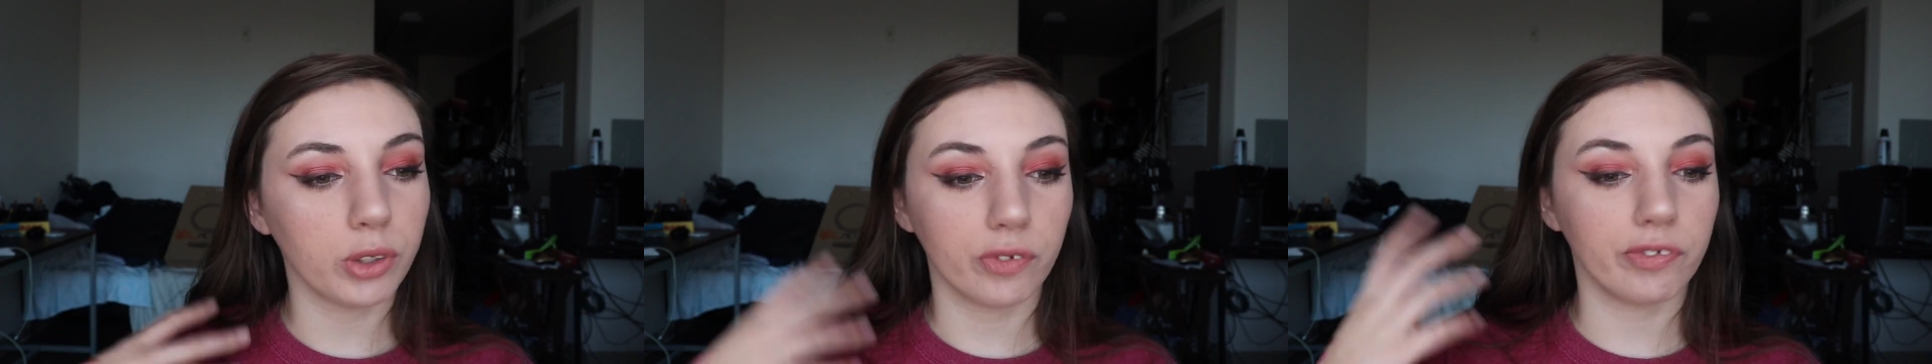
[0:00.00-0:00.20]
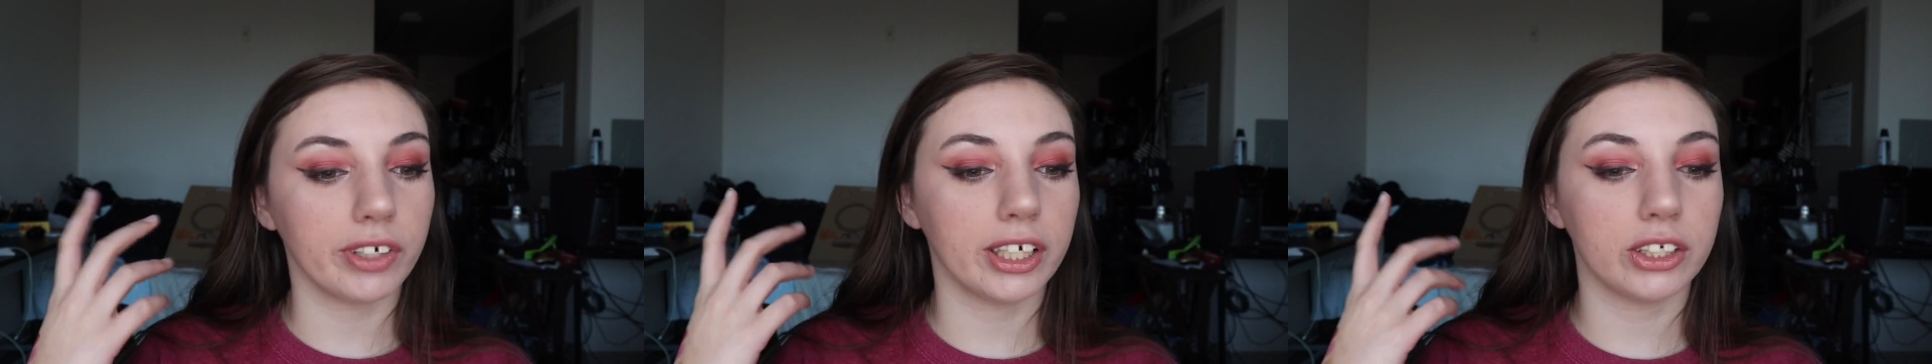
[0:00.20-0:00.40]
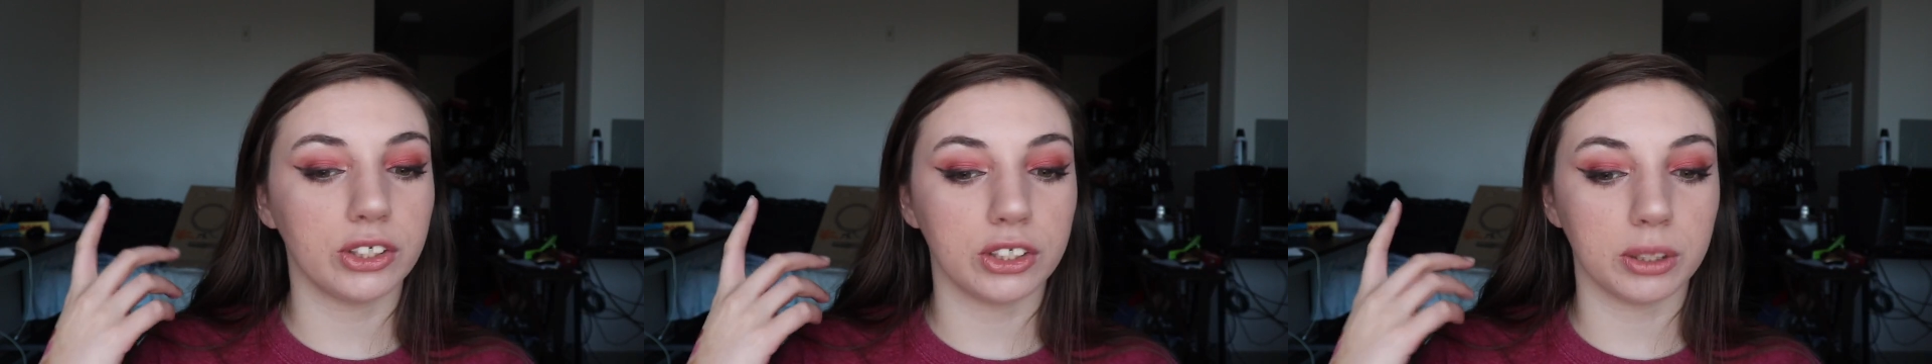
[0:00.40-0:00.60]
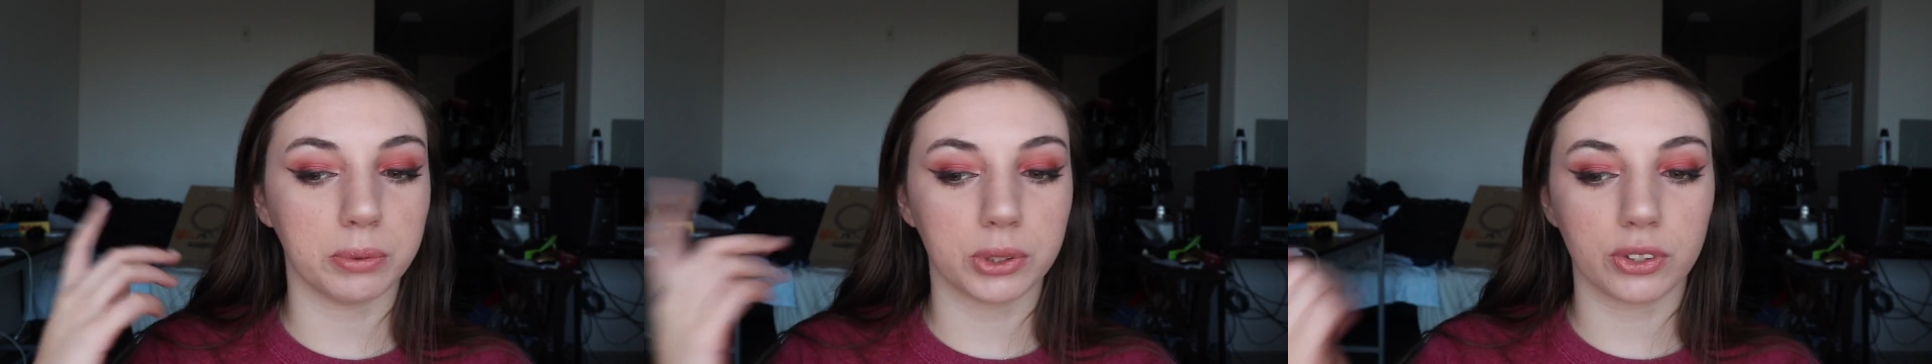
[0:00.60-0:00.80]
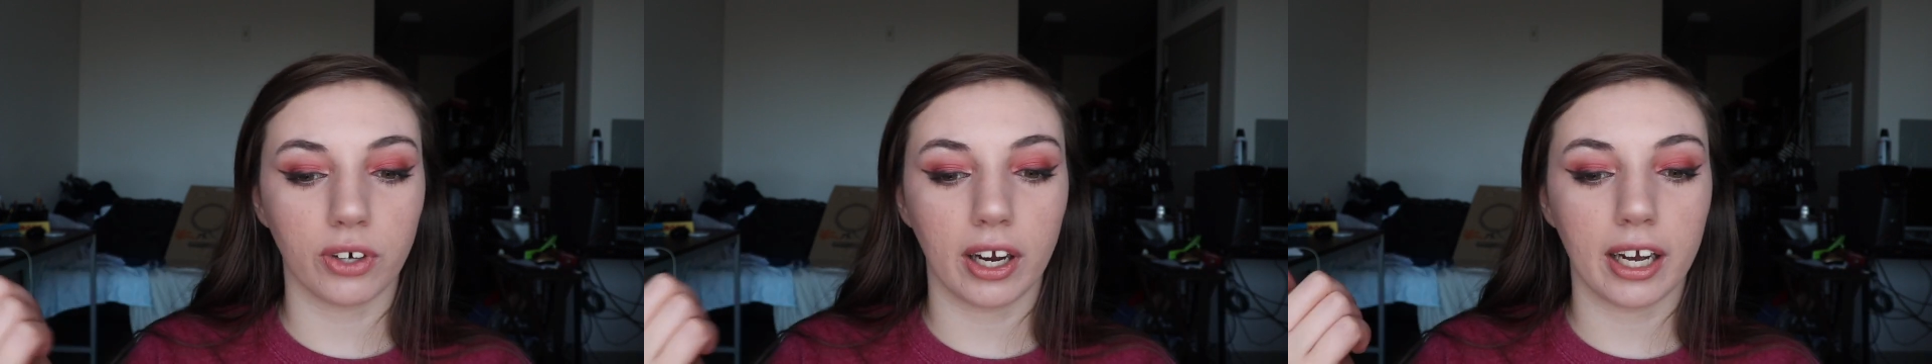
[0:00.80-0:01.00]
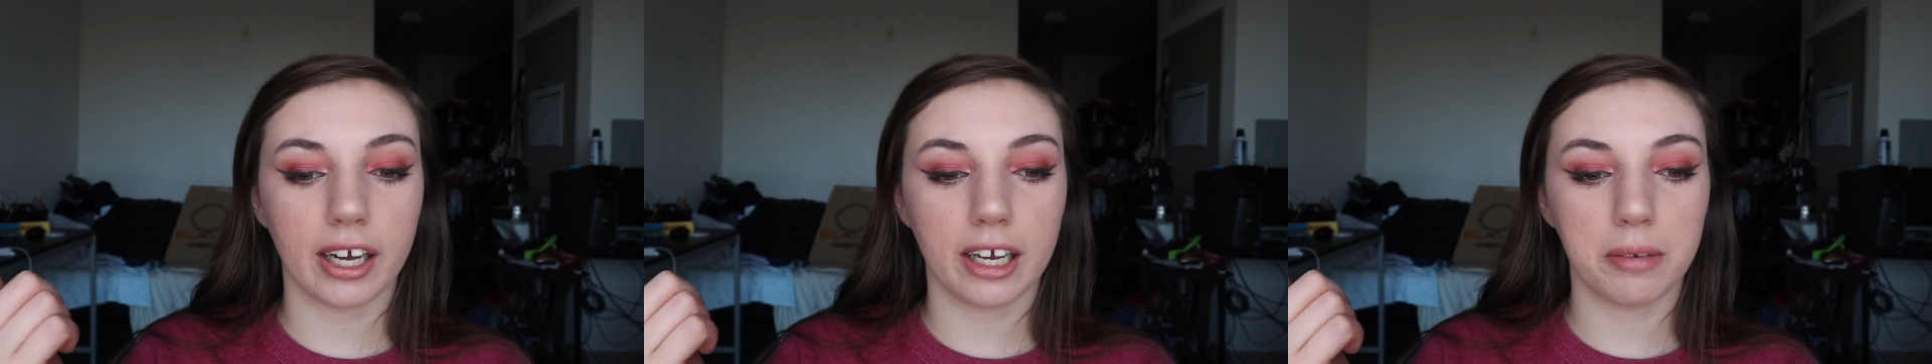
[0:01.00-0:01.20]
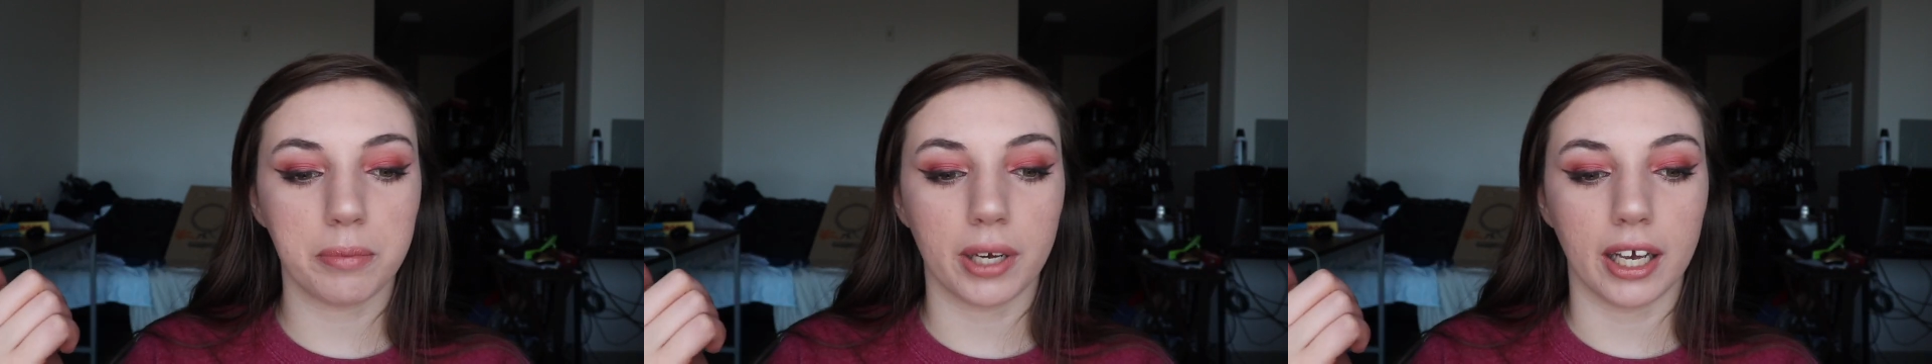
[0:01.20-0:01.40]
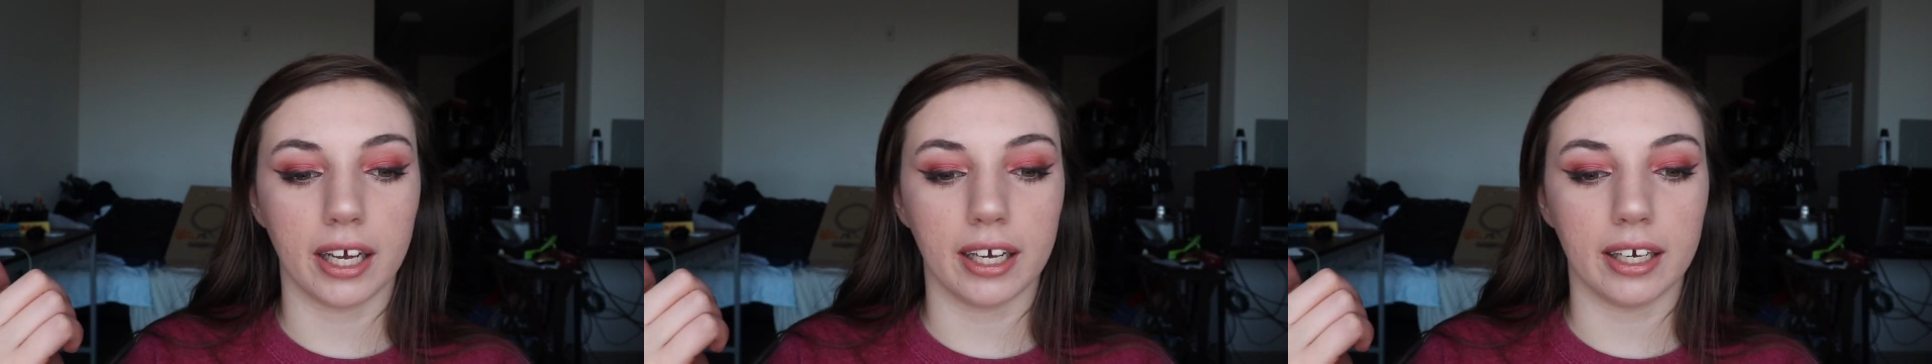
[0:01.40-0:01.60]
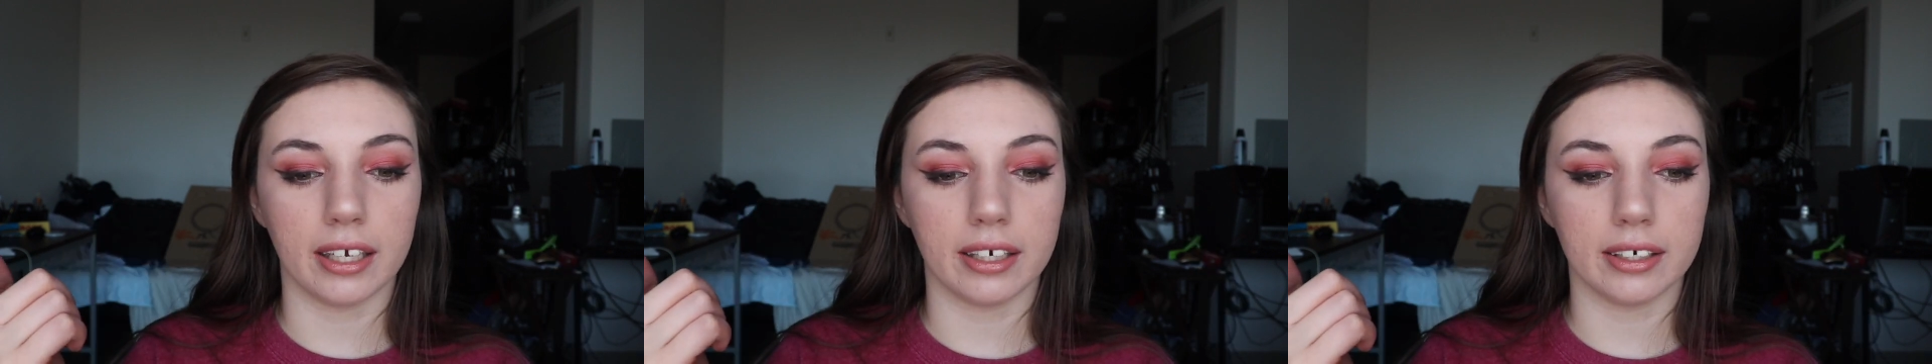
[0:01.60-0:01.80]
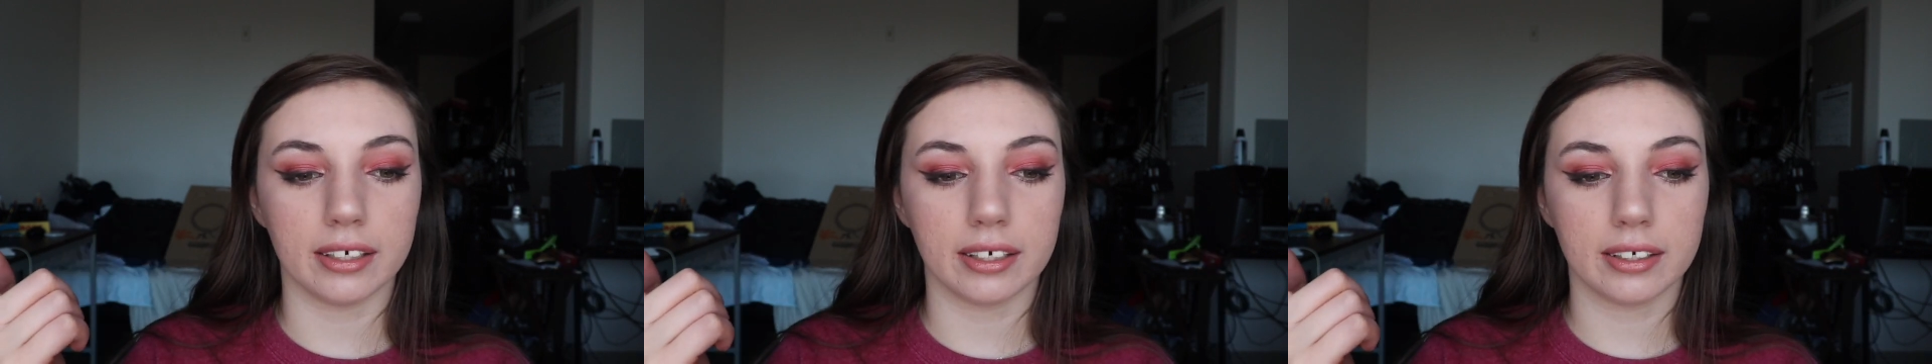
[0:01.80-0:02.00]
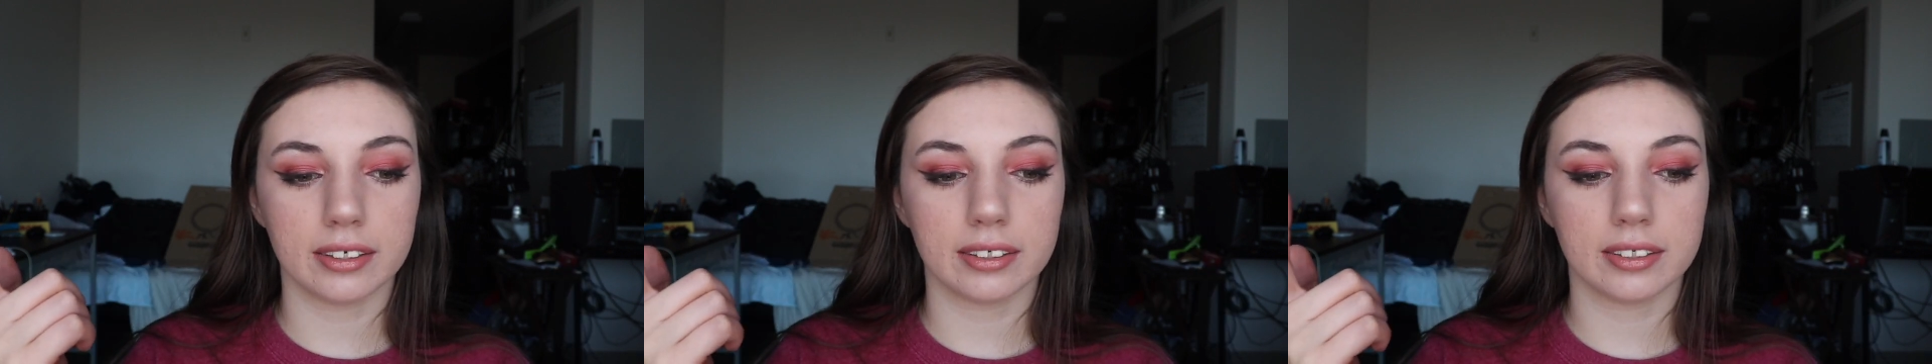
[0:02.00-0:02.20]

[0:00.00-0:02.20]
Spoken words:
Don't forget to subscribe, and